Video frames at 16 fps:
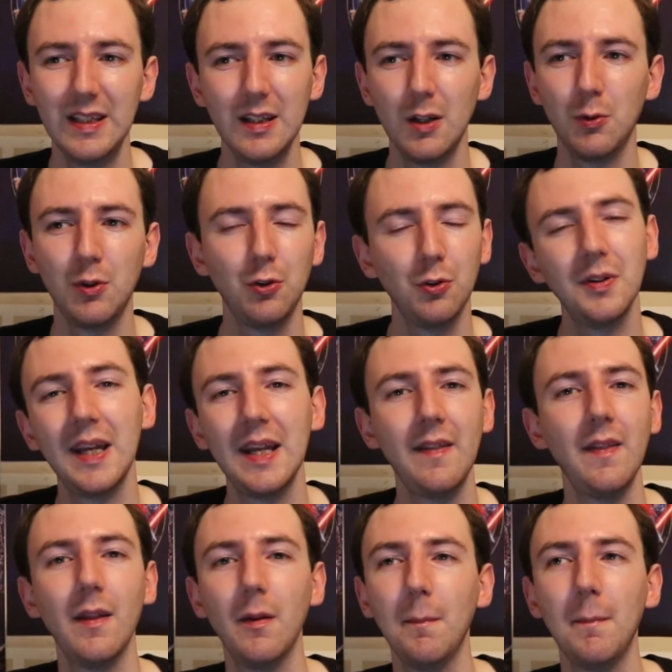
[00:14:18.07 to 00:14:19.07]
the only sort of
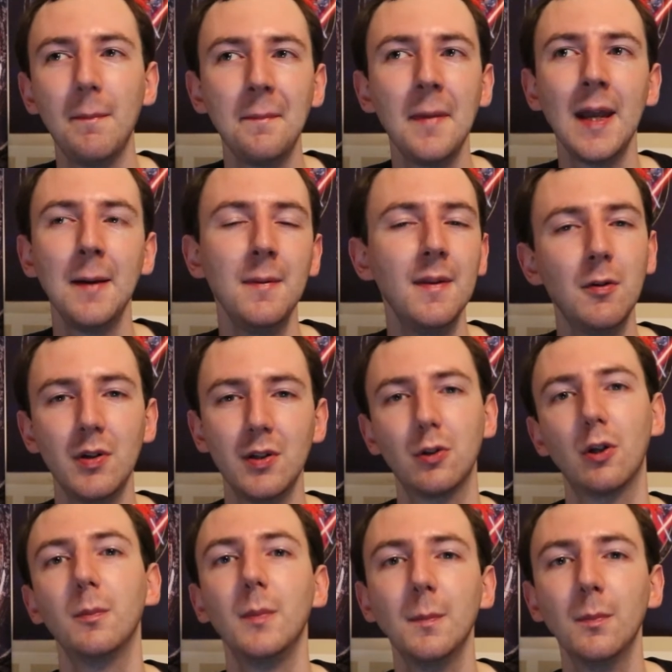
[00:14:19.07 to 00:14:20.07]
hint that maybe there is
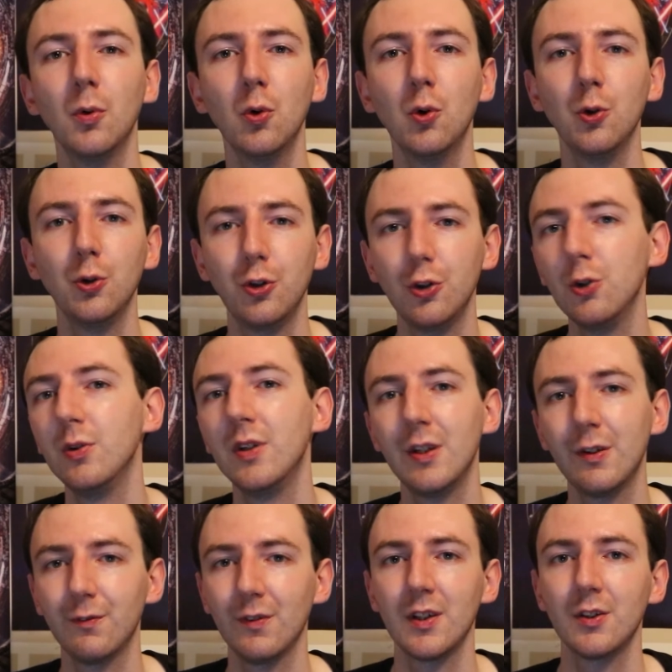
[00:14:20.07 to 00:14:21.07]
going to be more to
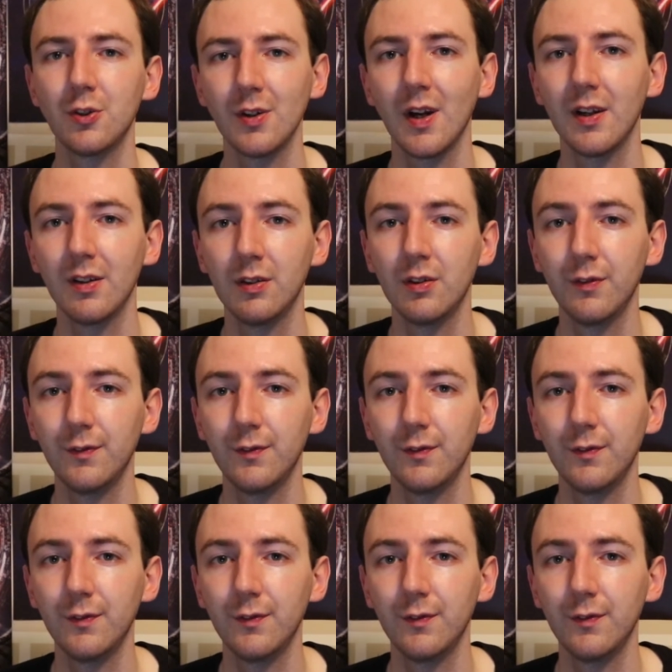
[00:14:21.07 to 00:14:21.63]
this franchise in the